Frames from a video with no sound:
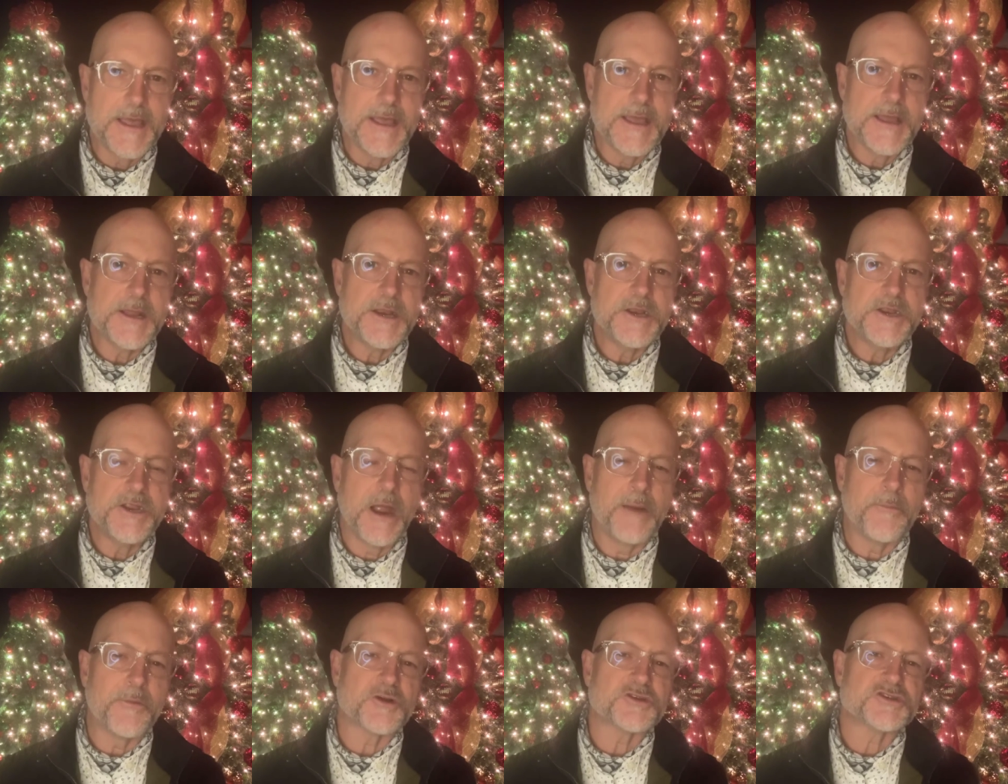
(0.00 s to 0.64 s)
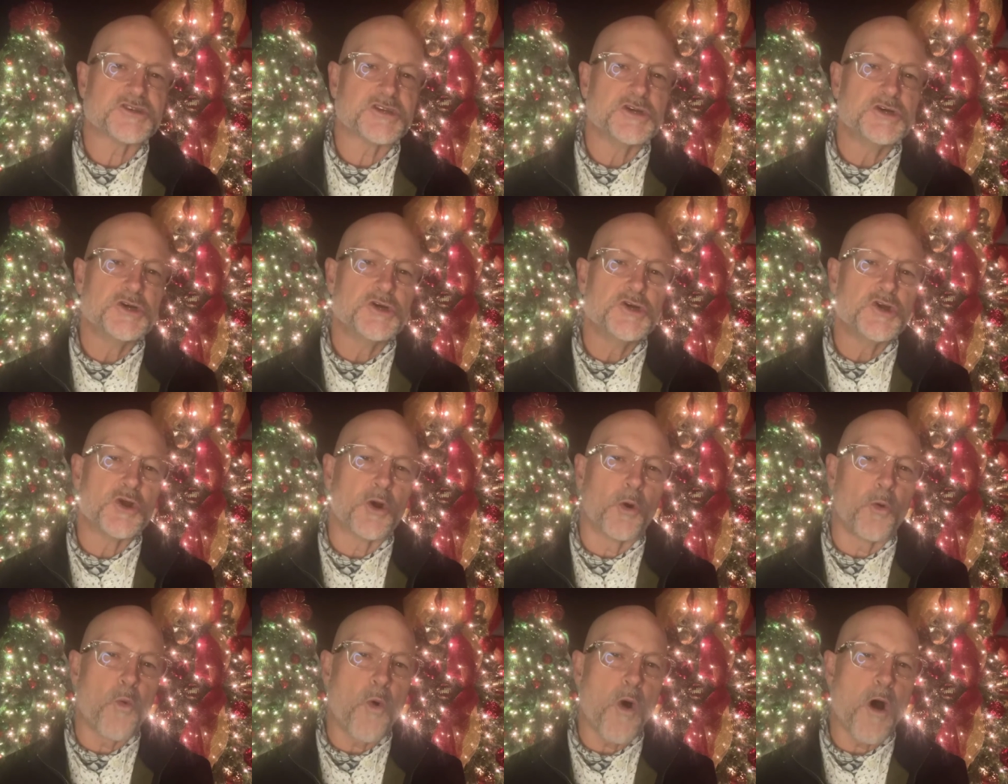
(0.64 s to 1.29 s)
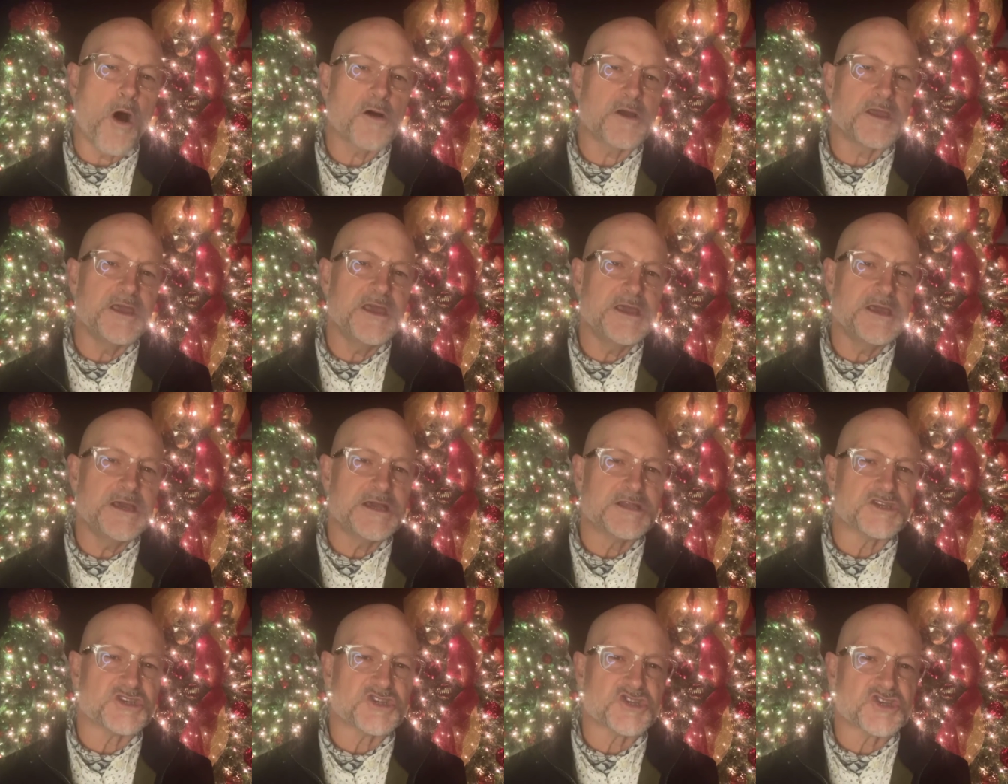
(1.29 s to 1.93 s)
Number two, you're walking
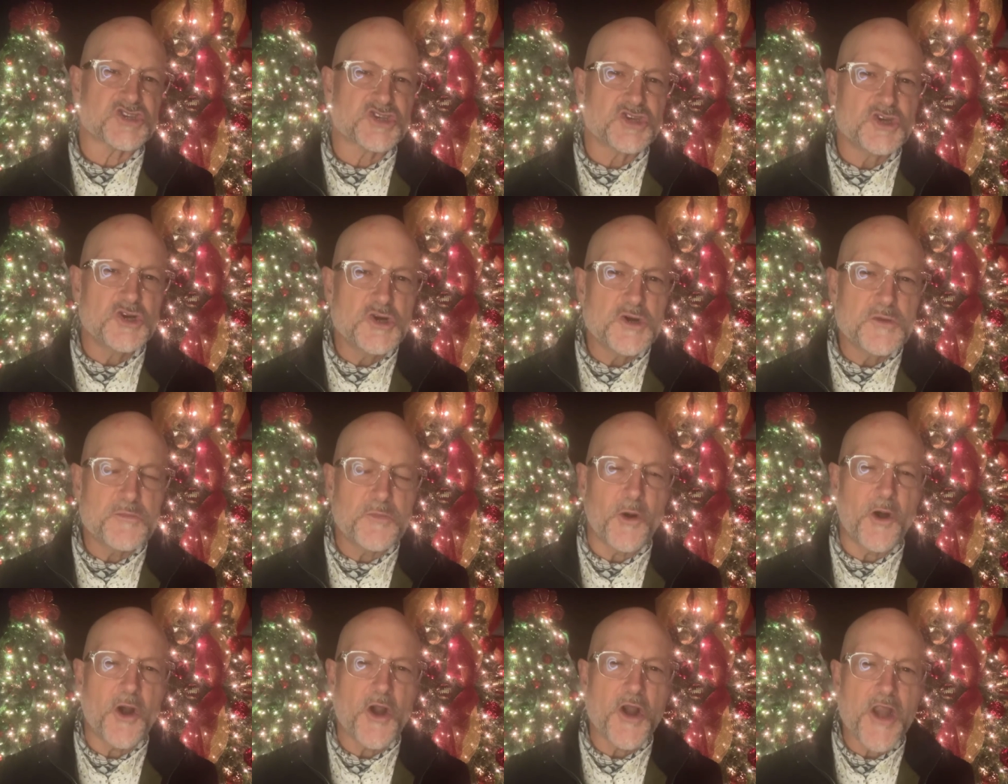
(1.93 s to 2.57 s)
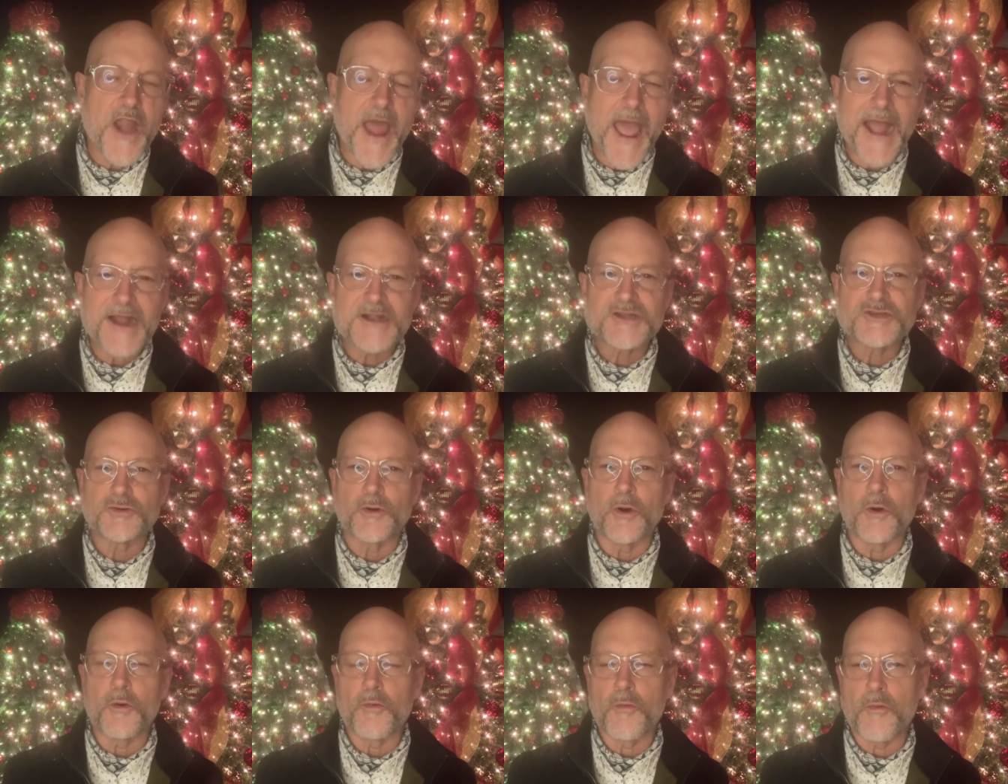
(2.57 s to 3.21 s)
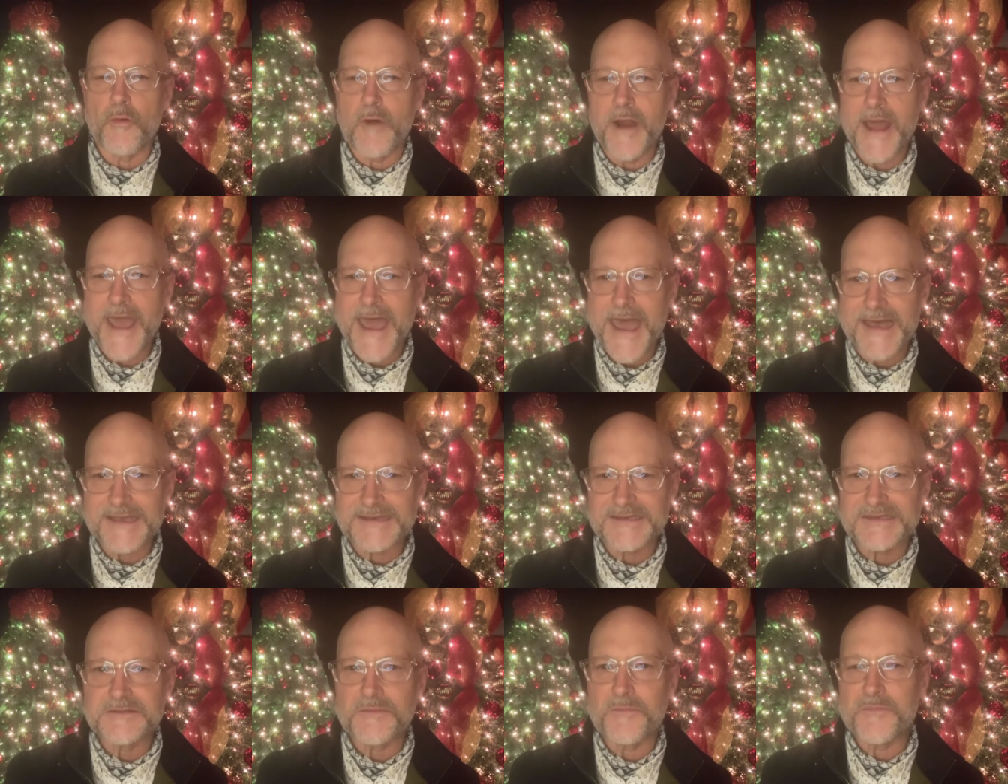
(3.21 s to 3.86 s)
in supernatural
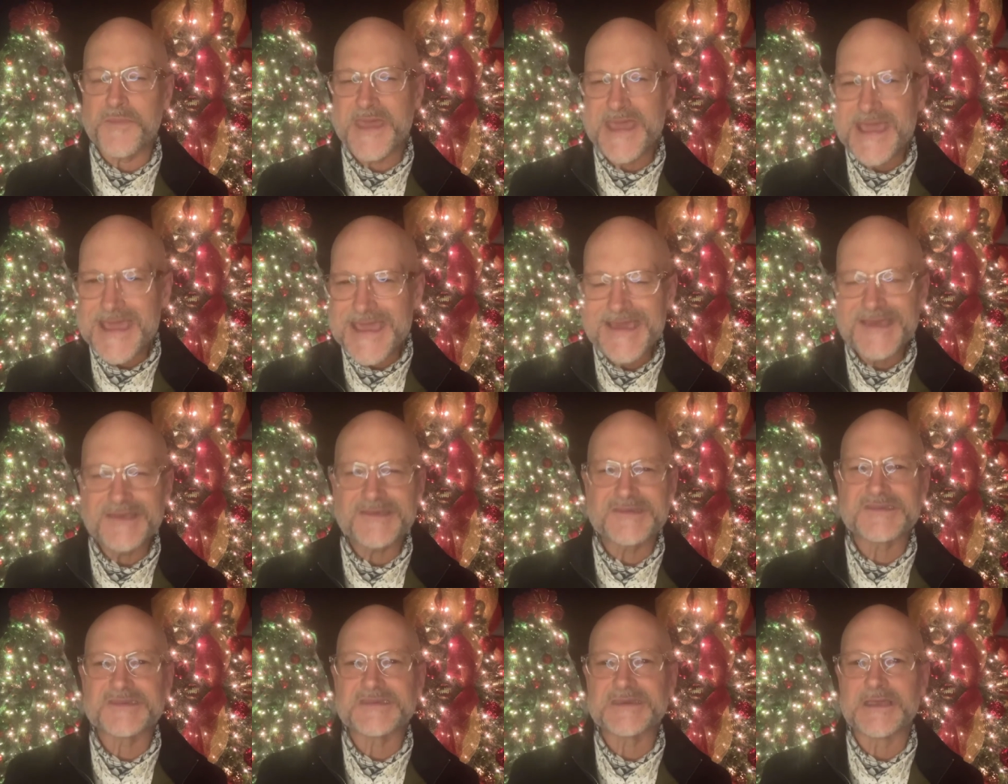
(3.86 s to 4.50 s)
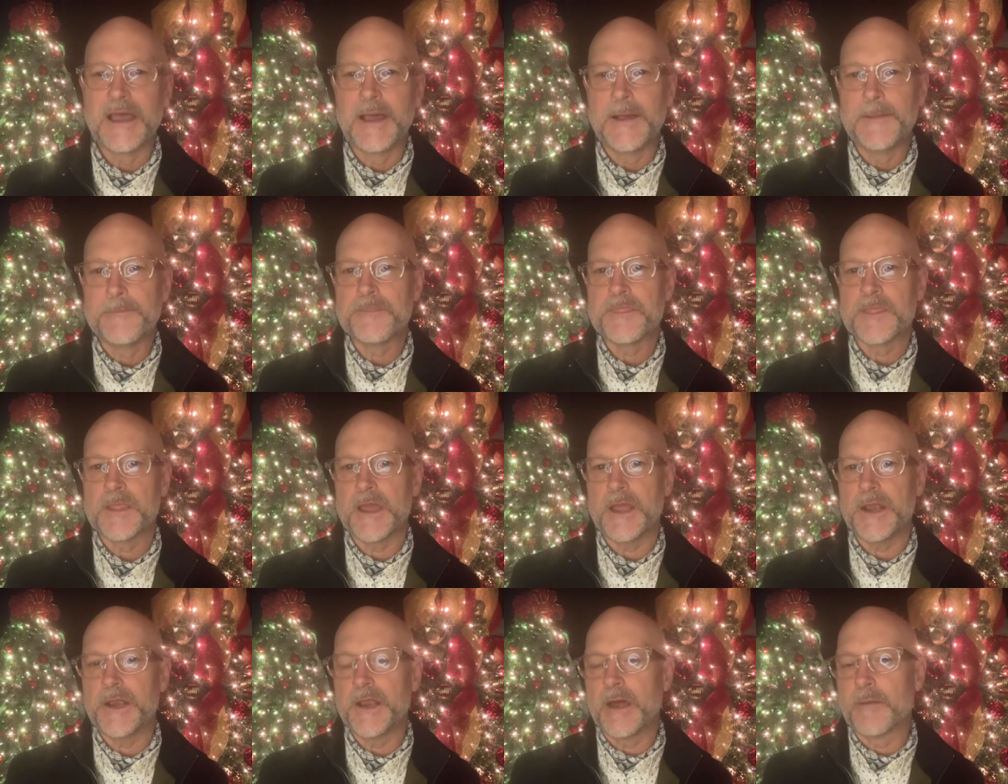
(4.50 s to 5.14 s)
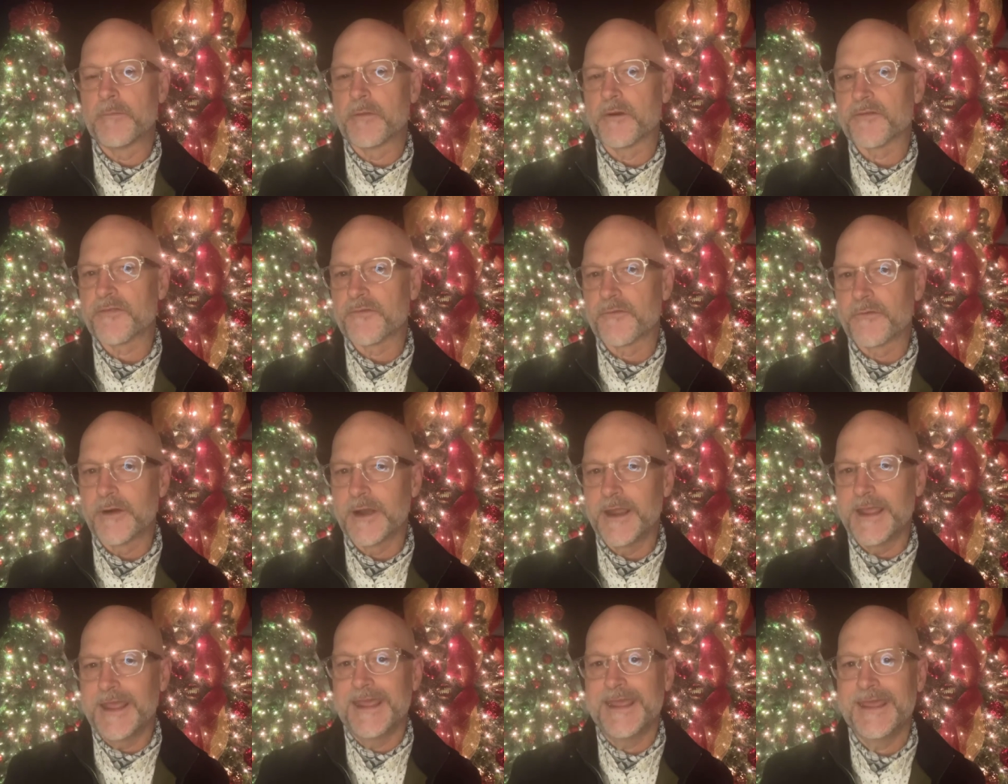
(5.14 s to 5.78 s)
rest, peace. And number
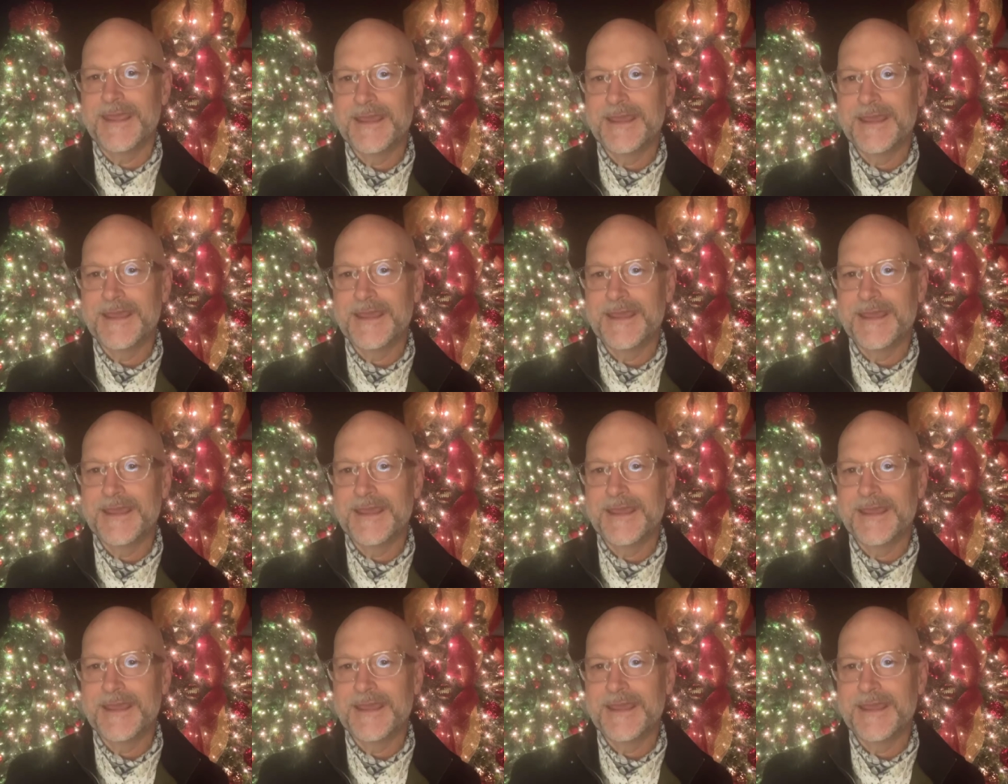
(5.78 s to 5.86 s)
three,